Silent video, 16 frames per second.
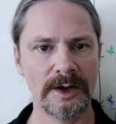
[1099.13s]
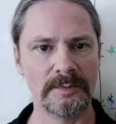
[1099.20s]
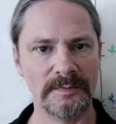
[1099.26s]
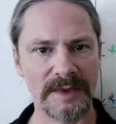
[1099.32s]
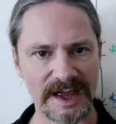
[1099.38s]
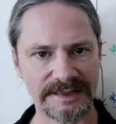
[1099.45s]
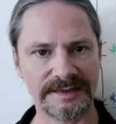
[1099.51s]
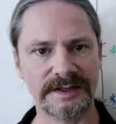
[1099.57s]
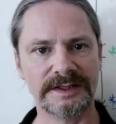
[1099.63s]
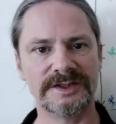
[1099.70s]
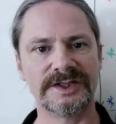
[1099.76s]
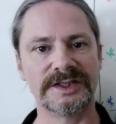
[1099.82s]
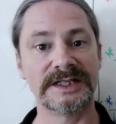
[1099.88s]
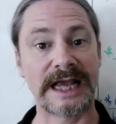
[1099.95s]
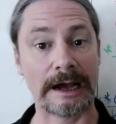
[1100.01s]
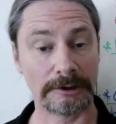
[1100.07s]
methods
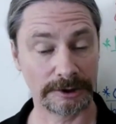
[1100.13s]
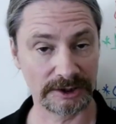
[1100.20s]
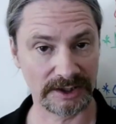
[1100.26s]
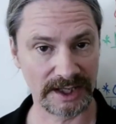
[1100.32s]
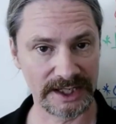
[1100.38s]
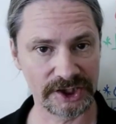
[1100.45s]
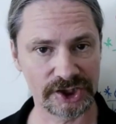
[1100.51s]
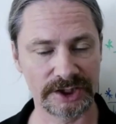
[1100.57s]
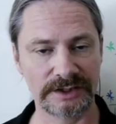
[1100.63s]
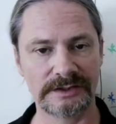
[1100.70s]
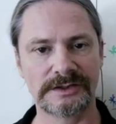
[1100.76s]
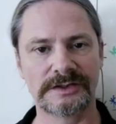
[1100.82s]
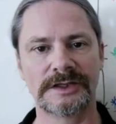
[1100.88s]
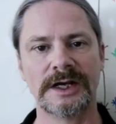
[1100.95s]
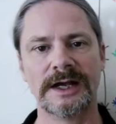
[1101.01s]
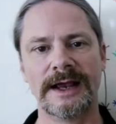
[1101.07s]
and
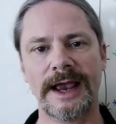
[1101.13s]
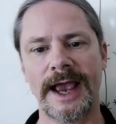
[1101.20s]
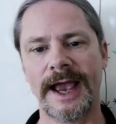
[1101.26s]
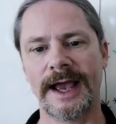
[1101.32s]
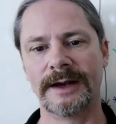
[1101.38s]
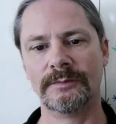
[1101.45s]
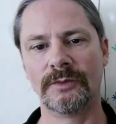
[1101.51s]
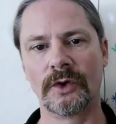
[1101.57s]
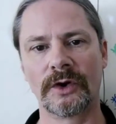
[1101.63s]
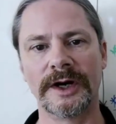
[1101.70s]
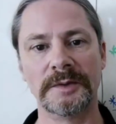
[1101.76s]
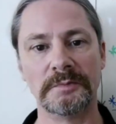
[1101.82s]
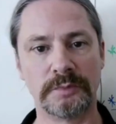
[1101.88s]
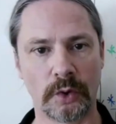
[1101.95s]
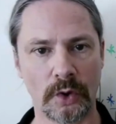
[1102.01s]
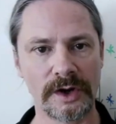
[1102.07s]
calculations and more
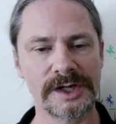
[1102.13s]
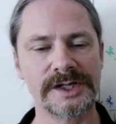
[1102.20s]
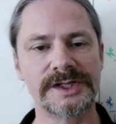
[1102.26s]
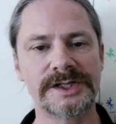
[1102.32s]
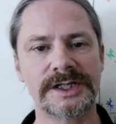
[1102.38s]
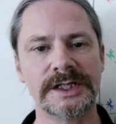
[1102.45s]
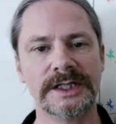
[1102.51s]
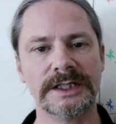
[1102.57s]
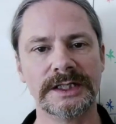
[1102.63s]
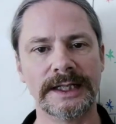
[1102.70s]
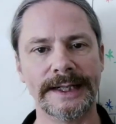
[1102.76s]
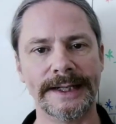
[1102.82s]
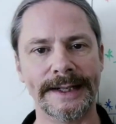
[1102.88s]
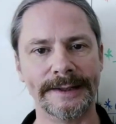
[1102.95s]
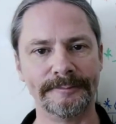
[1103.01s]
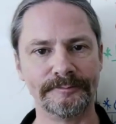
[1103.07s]
important
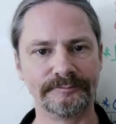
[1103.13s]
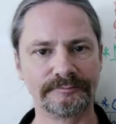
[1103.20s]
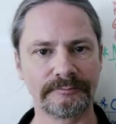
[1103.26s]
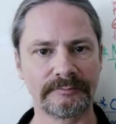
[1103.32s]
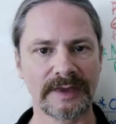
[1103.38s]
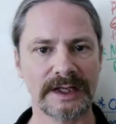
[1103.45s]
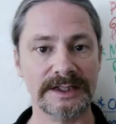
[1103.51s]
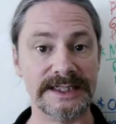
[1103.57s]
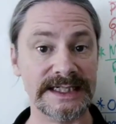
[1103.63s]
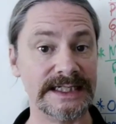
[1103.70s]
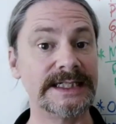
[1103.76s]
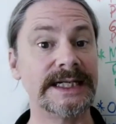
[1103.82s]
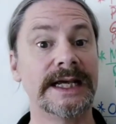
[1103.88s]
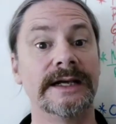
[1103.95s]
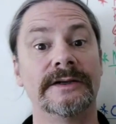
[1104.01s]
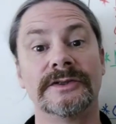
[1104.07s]
um,
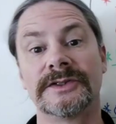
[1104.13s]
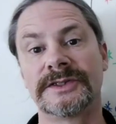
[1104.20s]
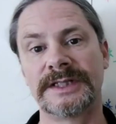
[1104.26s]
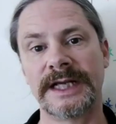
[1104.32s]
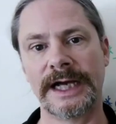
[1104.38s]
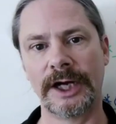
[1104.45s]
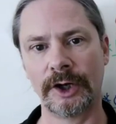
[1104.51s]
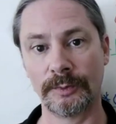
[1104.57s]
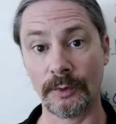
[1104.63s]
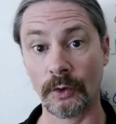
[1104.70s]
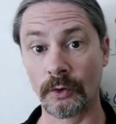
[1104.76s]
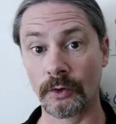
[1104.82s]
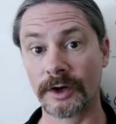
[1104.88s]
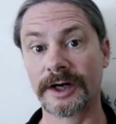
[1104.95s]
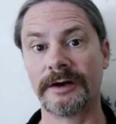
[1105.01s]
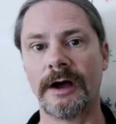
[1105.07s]
details to help
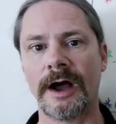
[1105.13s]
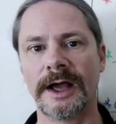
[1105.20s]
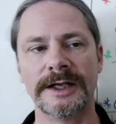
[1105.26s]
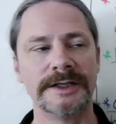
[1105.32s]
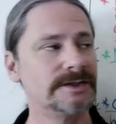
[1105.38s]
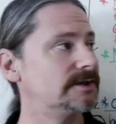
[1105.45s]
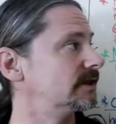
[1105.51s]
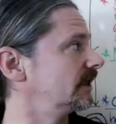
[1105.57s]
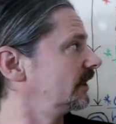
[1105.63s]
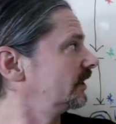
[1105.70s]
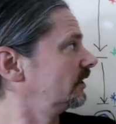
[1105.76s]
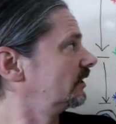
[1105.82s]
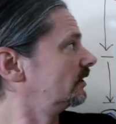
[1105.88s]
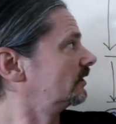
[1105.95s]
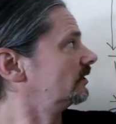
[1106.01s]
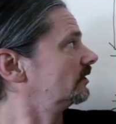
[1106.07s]
organize
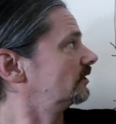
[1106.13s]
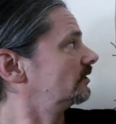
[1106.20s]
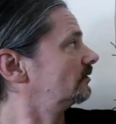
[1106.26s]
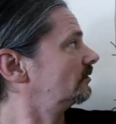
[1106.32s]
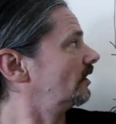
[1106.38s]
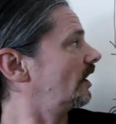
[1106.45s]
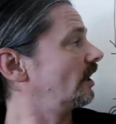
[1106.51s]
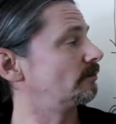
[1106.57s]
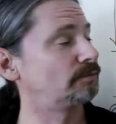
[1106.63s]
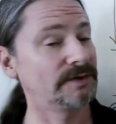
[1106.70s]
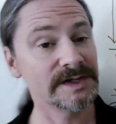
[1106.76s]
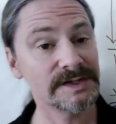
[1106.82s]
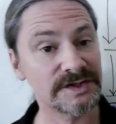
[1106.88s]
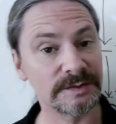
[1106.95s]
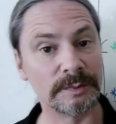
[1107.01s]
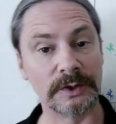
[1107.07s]
the uh,
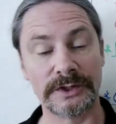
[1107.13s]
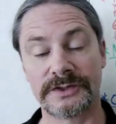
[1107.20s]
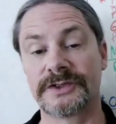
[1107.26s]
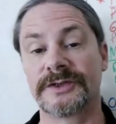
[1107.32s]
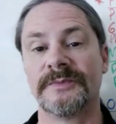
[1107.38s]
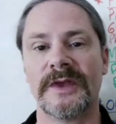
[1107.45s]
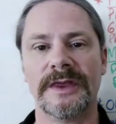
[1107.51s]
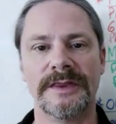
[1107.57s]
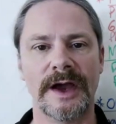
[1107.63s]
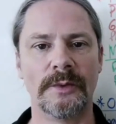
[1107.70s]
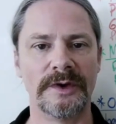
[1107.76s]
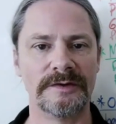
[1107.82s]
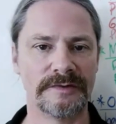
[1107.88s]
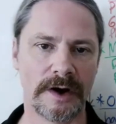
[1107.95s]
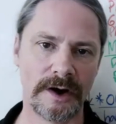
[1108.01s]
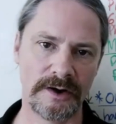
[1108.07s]
principles that
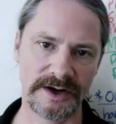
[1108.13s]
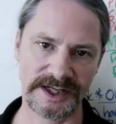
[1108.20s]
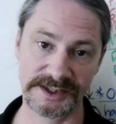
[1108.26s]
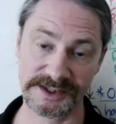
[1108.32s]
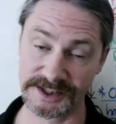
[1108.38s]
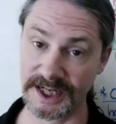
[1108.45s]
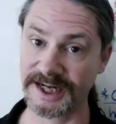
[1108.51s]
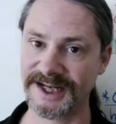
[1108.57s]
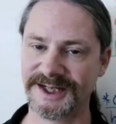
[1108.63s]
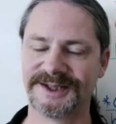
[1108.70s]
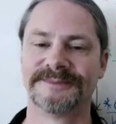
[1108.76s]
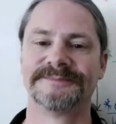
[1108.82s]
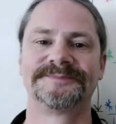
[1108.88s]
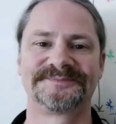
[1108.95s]
we've already studied.